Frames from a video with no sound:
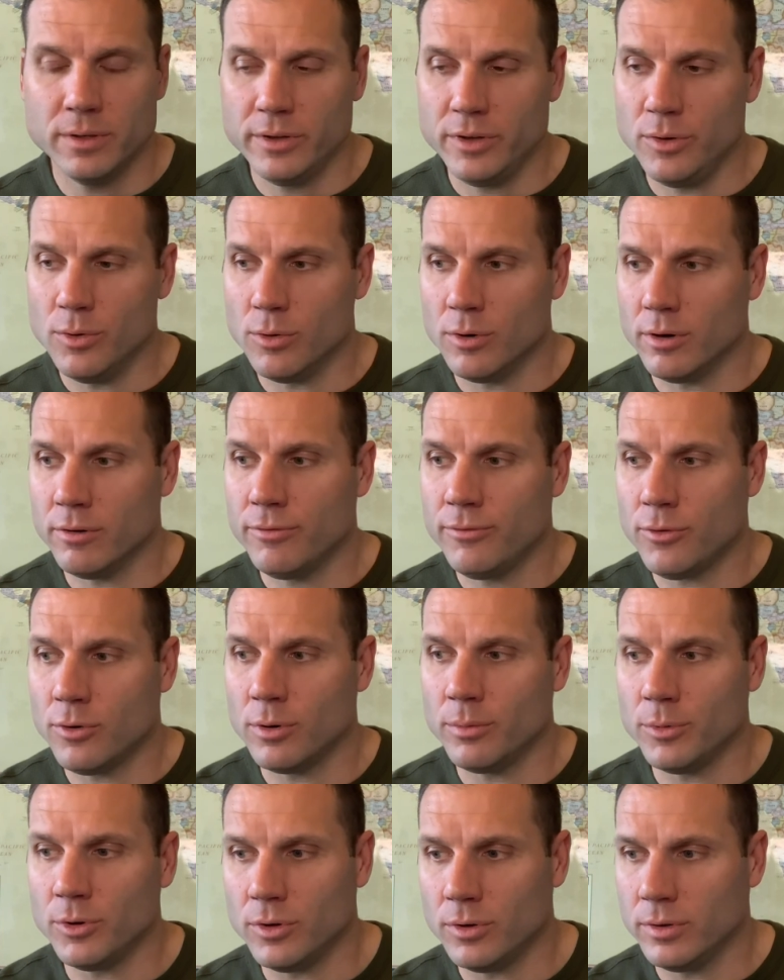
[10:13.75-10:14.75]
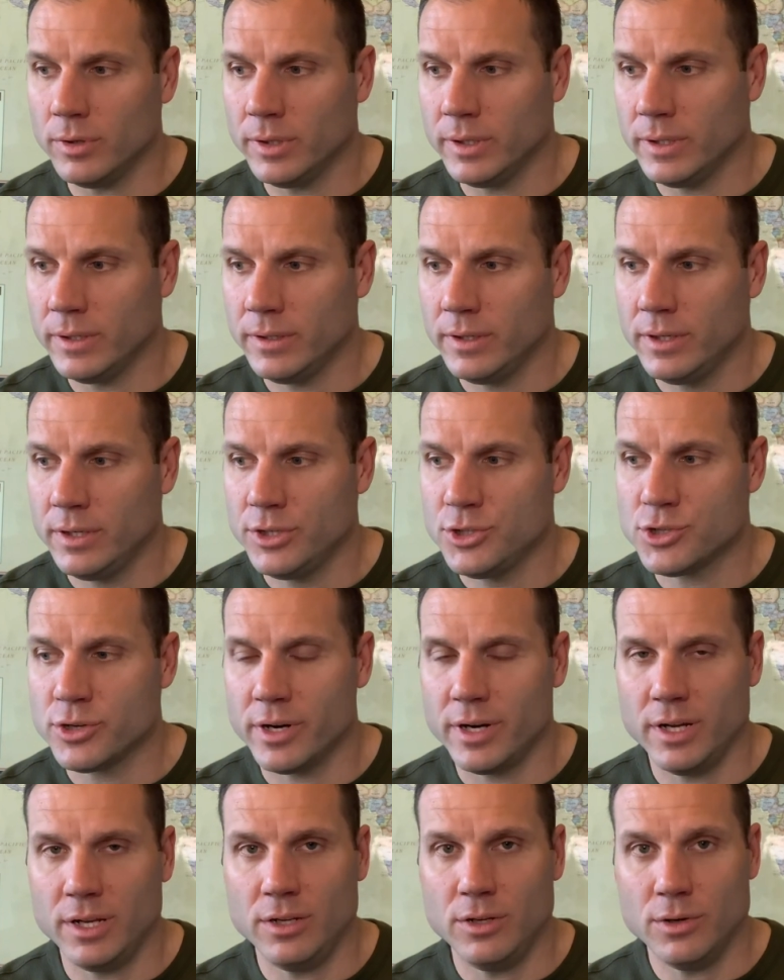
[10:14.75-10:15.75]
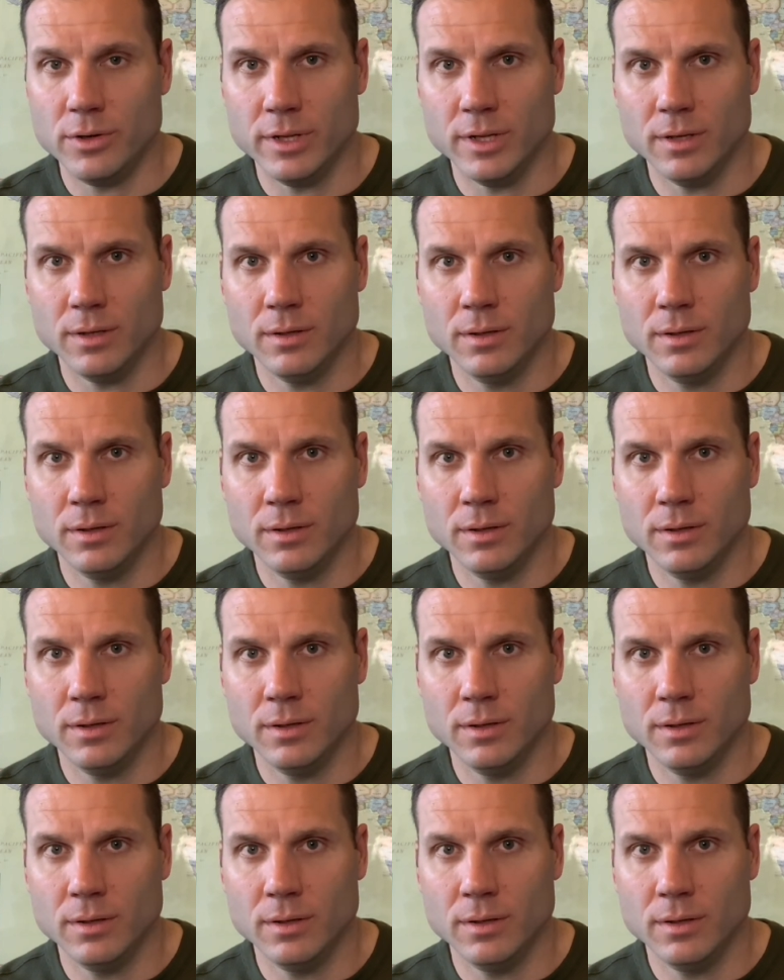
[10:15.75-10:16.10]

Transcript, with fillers: your formal training unit.